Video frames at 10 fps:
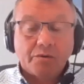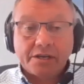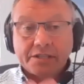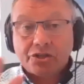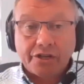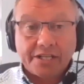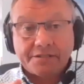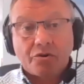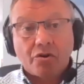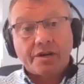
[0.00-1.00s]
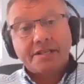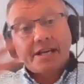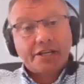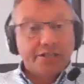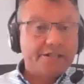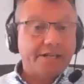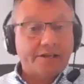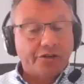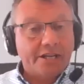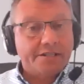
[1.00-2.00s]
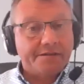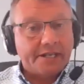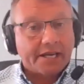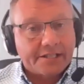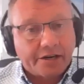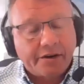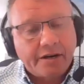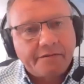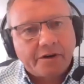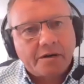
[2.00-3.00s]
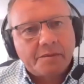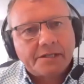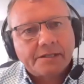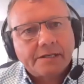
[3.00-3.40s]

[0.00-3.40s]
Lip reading: What are the trends for organizations and trends for the external environment?